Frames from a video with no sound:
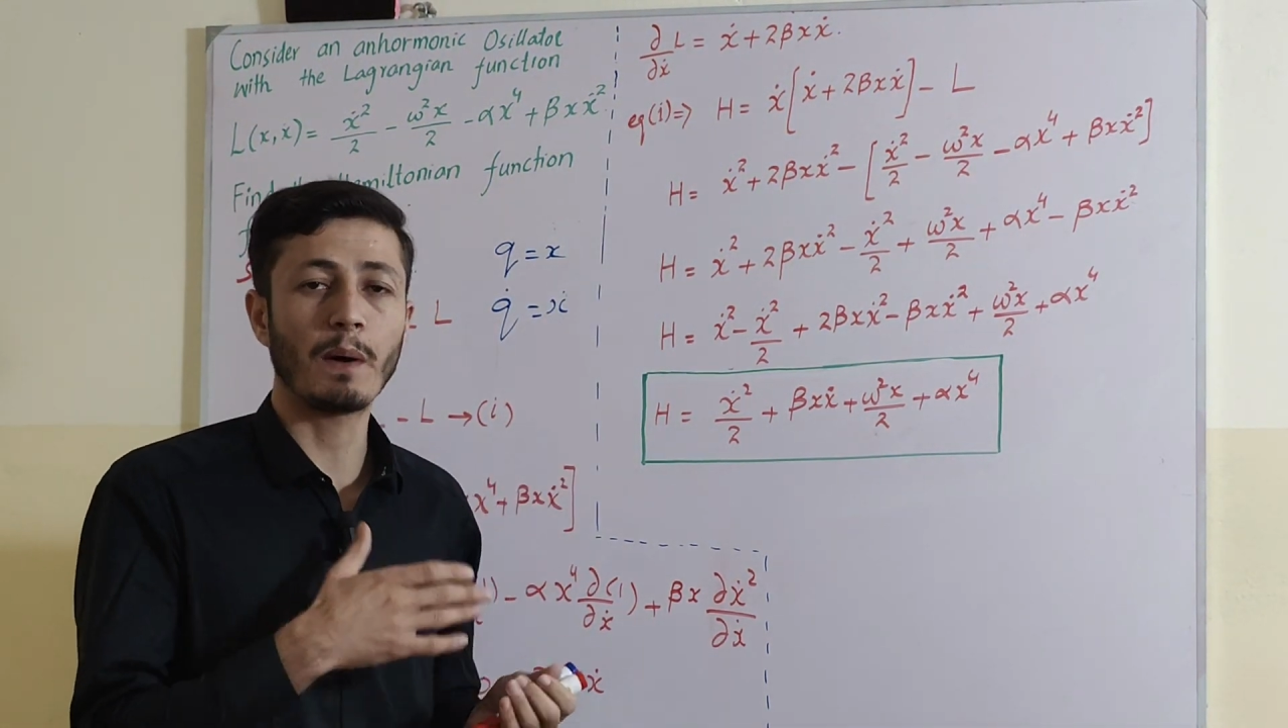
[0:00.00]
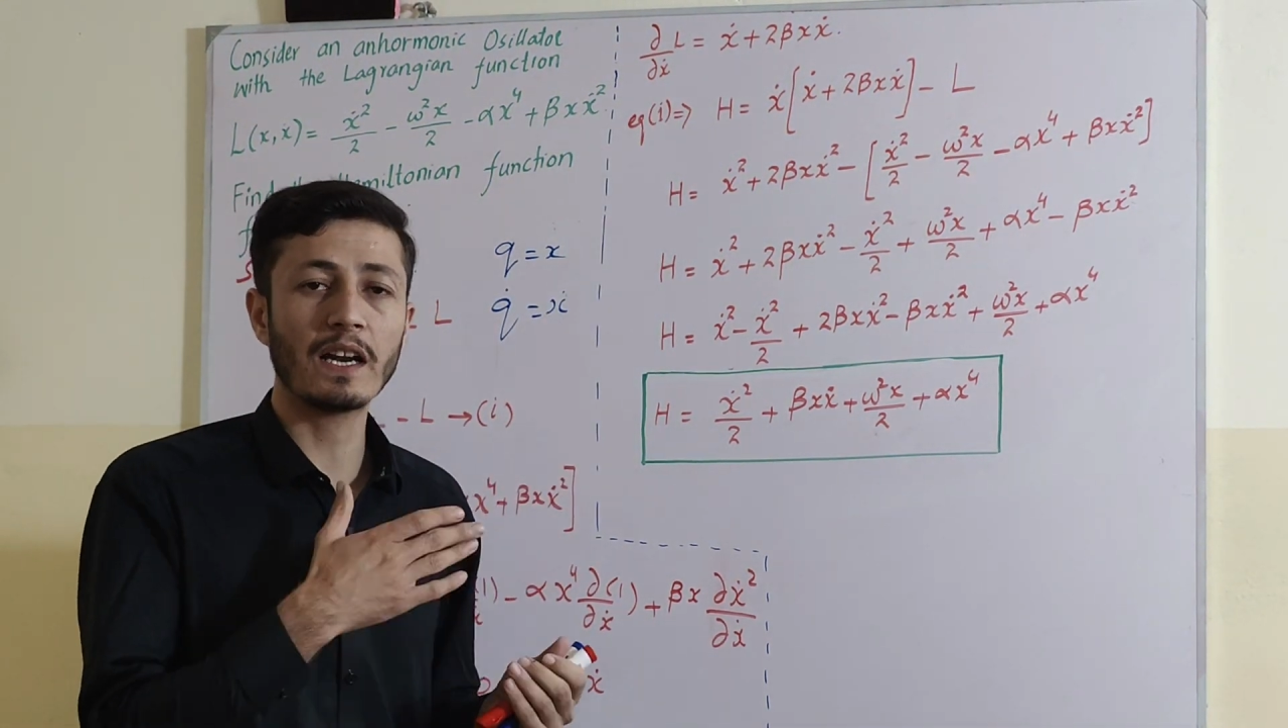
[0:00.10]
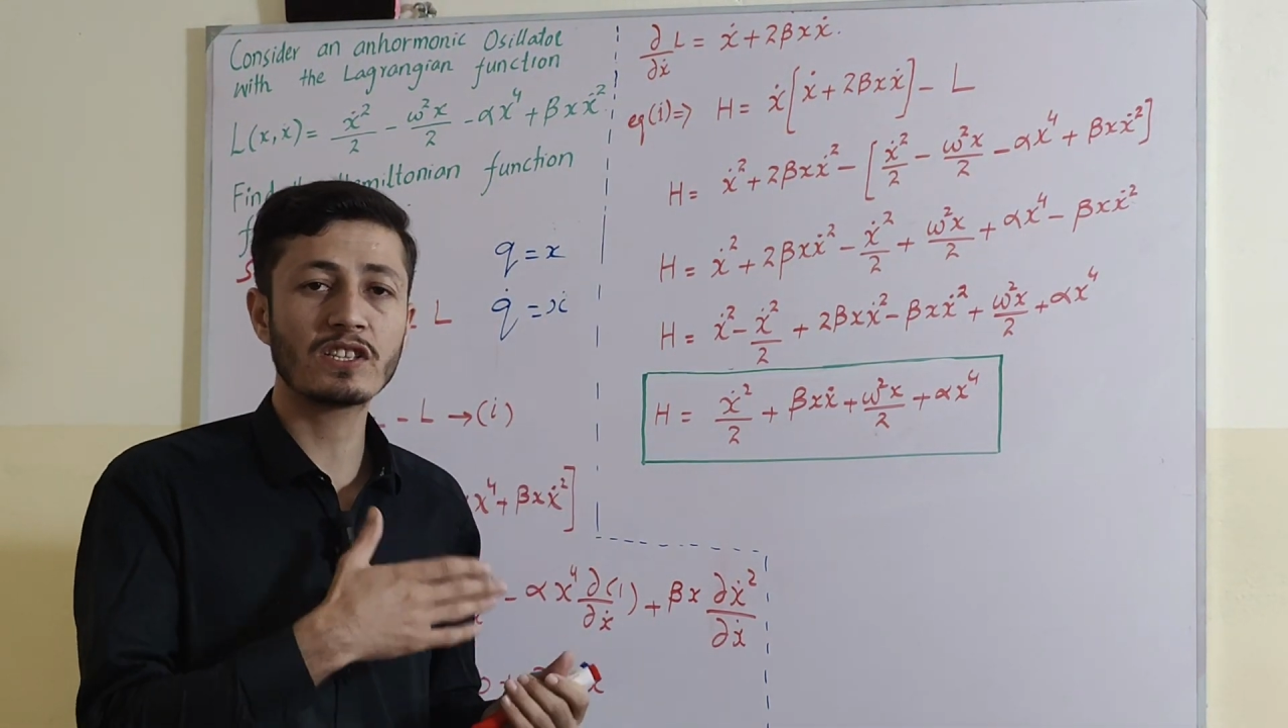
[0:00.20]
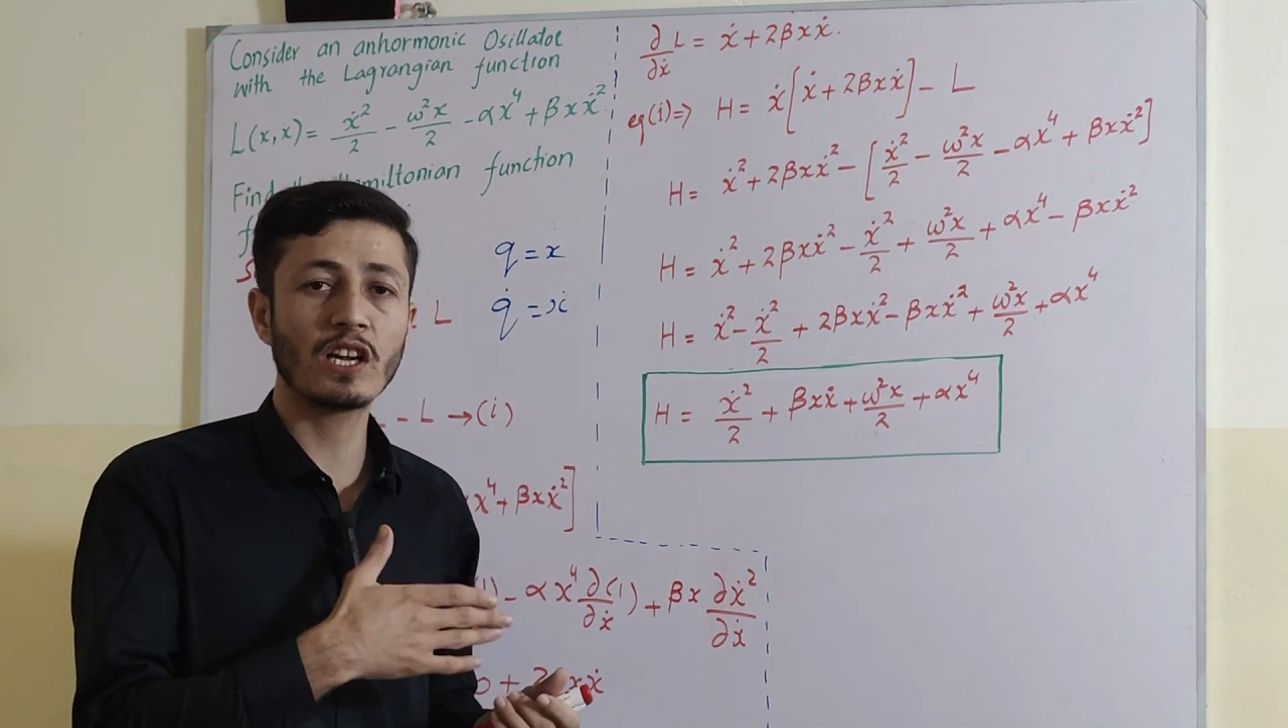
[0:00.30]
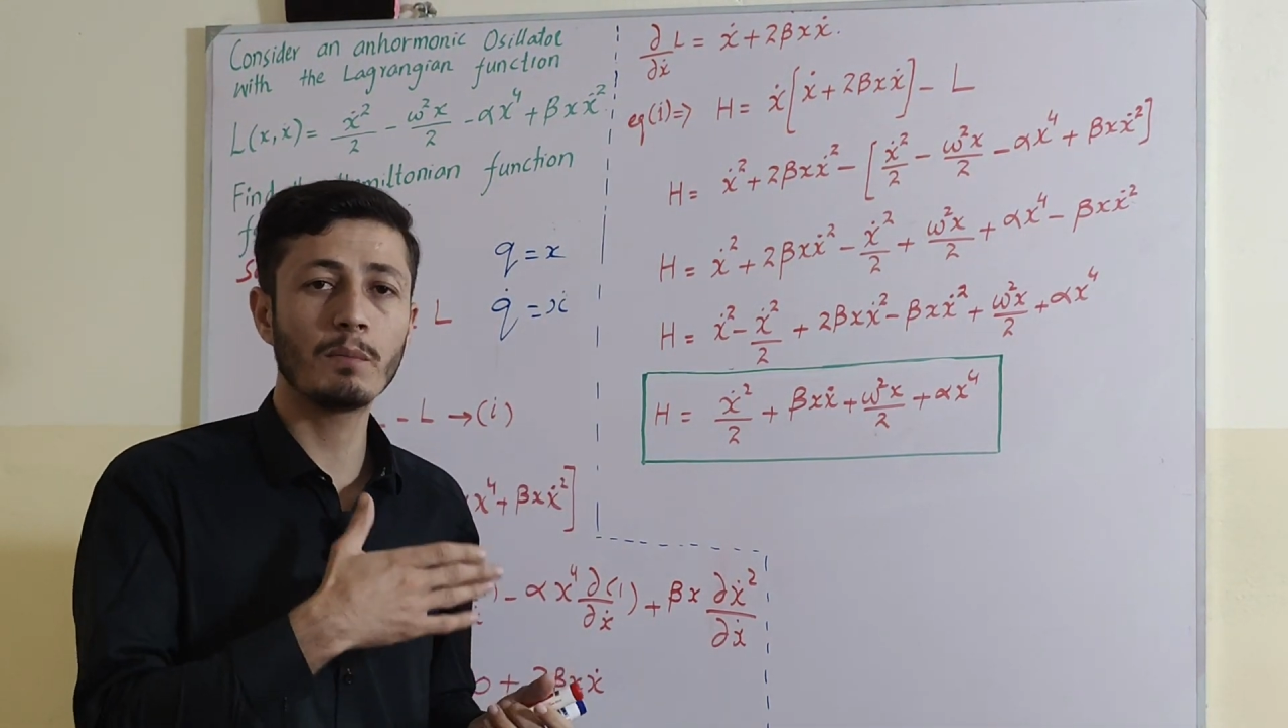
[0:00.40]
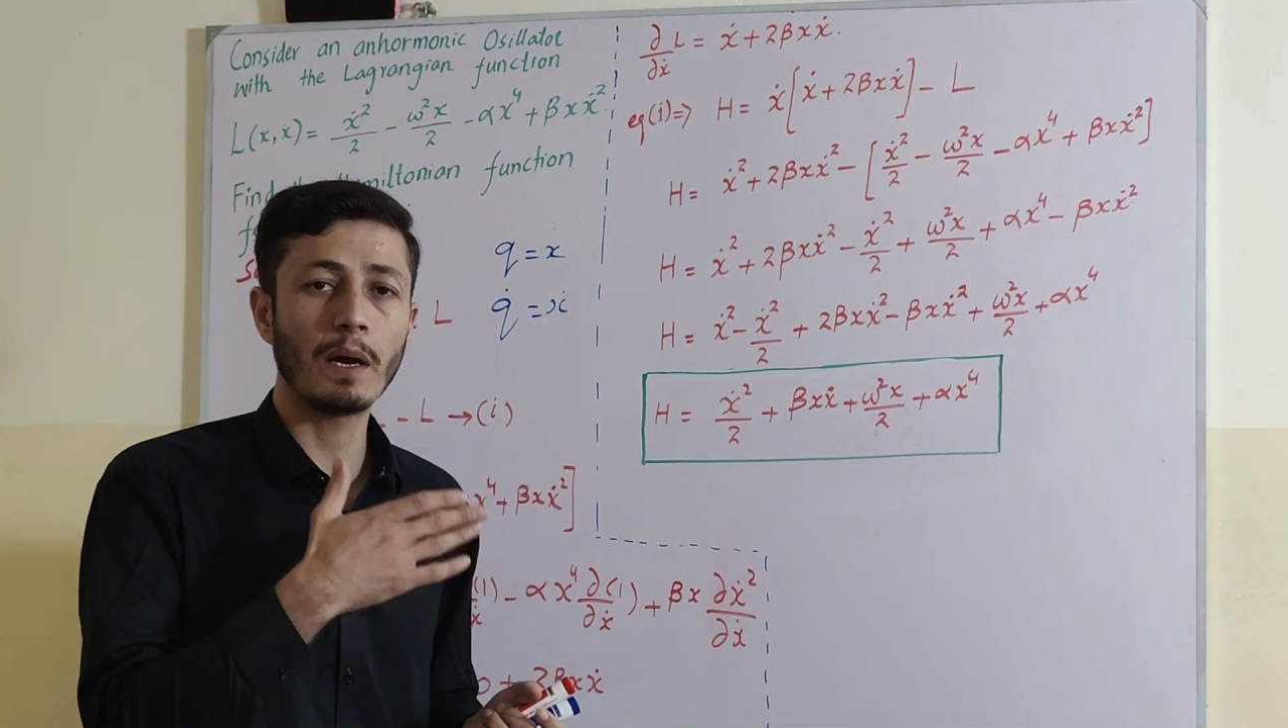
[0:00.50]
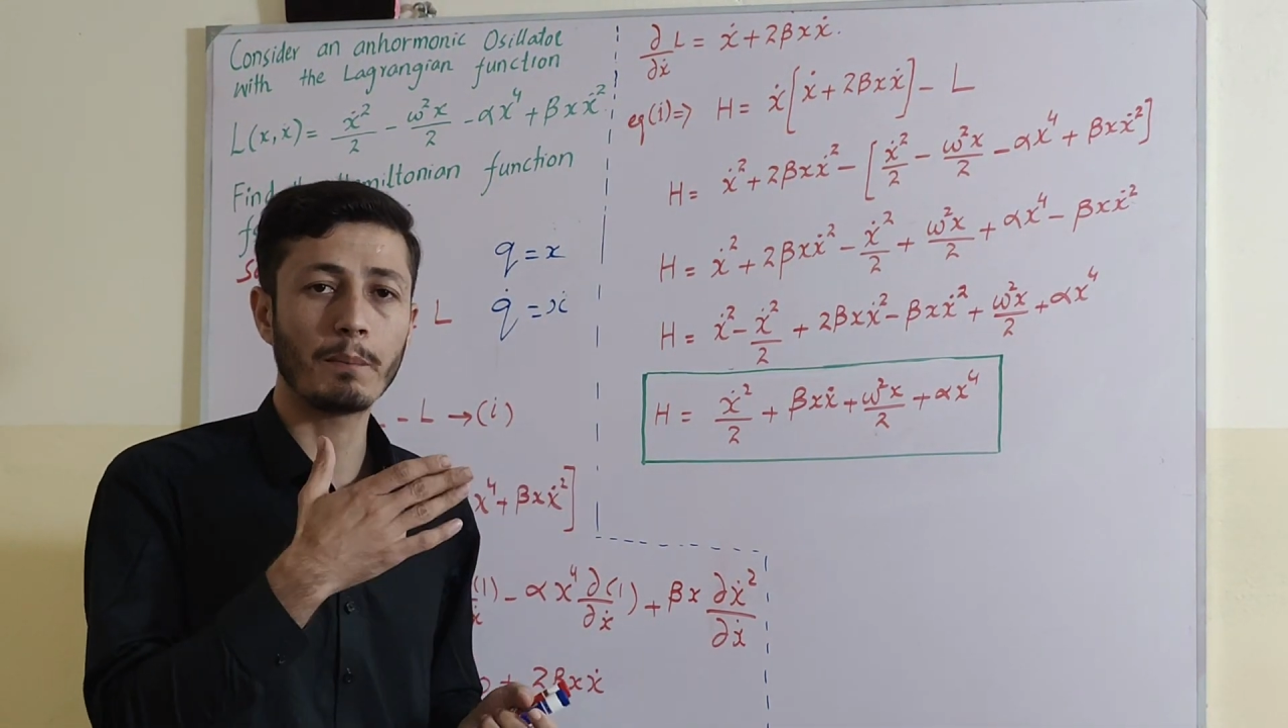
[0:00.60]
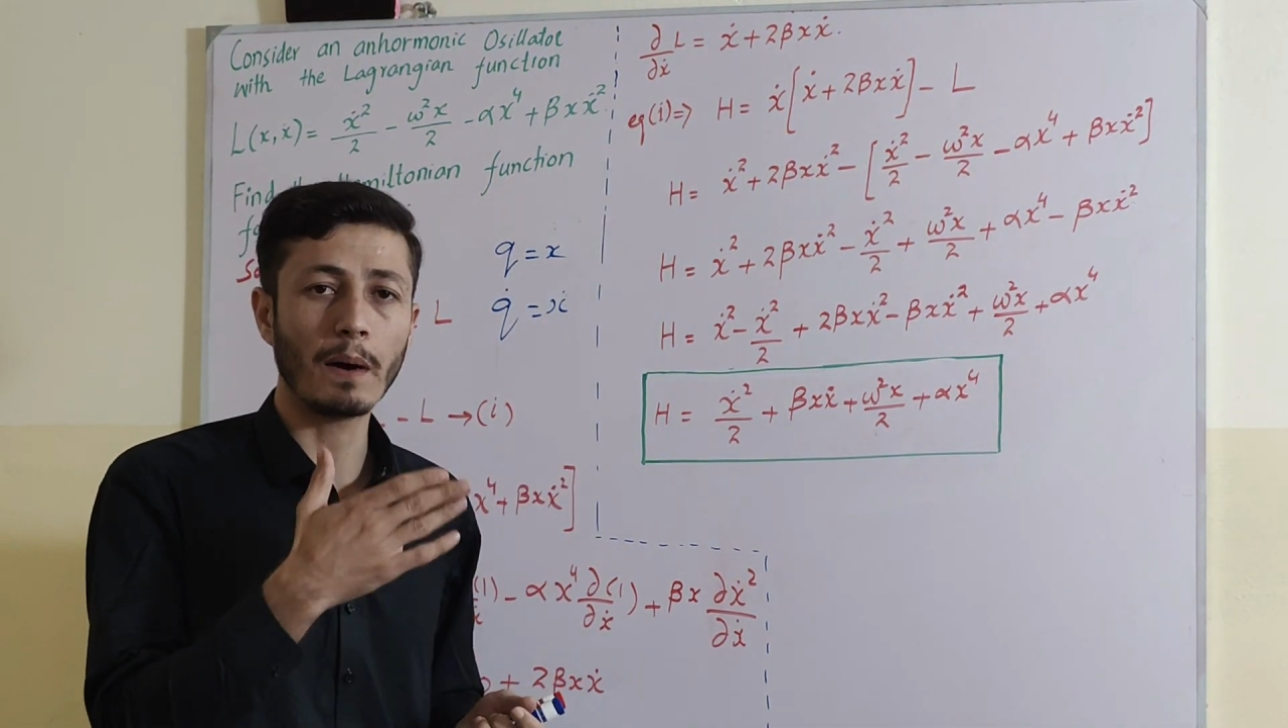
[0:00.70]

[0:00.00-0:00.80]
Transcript: partial by